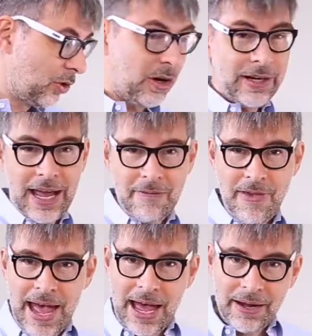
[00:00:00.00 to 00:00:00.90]
So I already
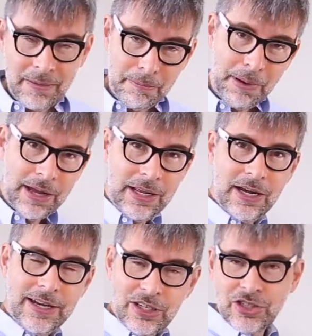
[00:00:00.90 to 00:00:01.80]
have that, but
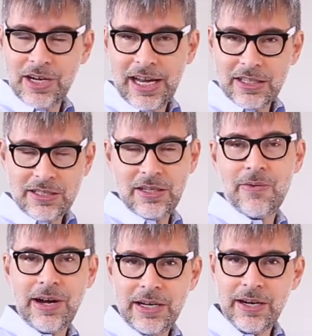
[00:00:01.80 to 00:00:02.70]
in addition, I can see
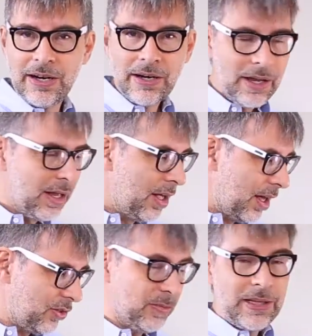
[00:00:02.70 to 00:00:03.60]
it right here,
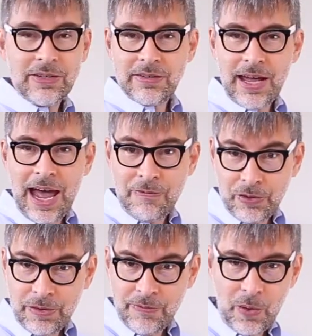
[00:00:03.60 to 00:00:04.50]
assuming this is
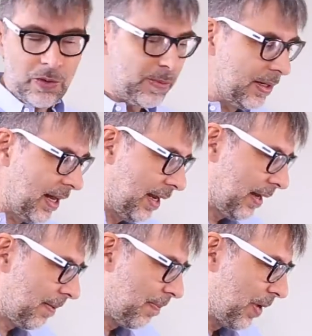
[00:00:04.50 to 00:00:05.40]
after the photo's been
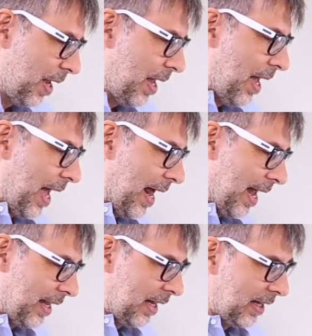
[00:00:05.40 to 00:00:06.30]
taken.
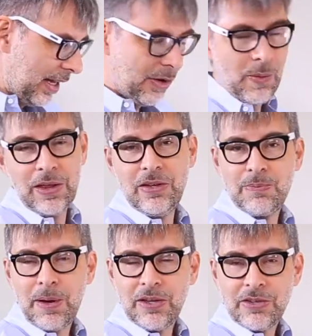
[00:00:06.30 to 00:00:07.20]
And I can click one of
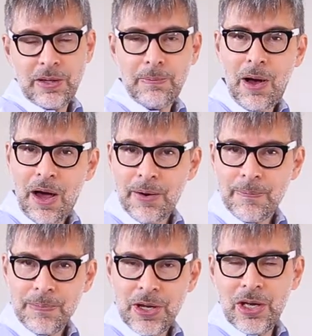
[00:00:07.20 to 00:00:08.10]
these buttons at the
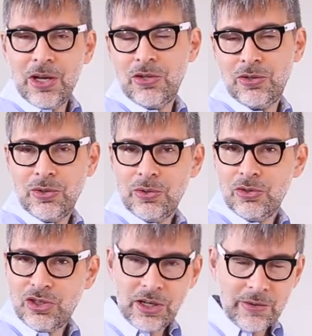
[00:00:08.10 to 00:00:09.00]
bottom
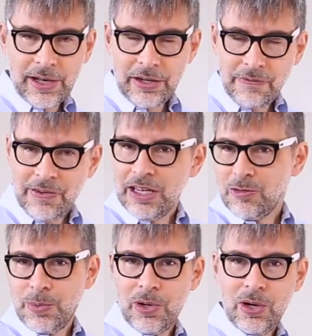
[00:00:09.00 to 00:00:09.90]
to share directly to
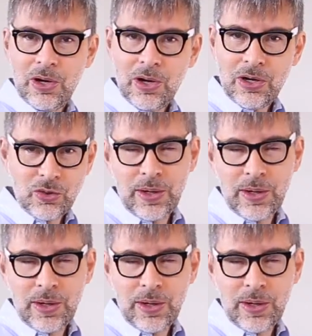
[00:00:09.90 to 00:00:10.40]
Facebook,